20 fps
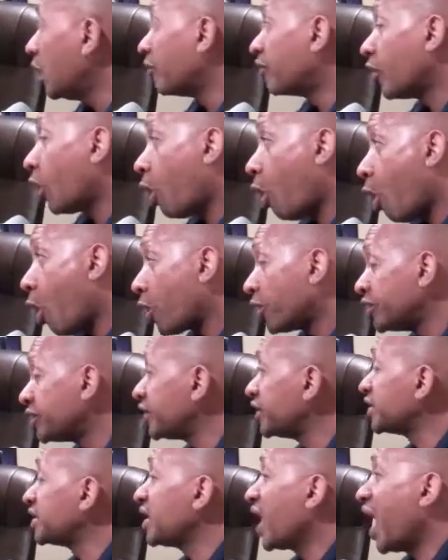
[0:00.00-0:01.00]
the artist,
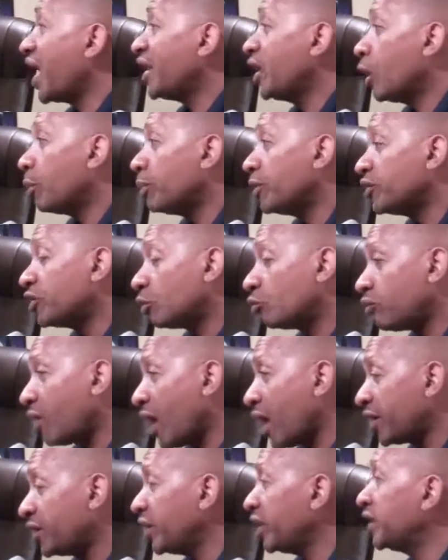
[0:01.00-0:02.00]
it's not helping the writer,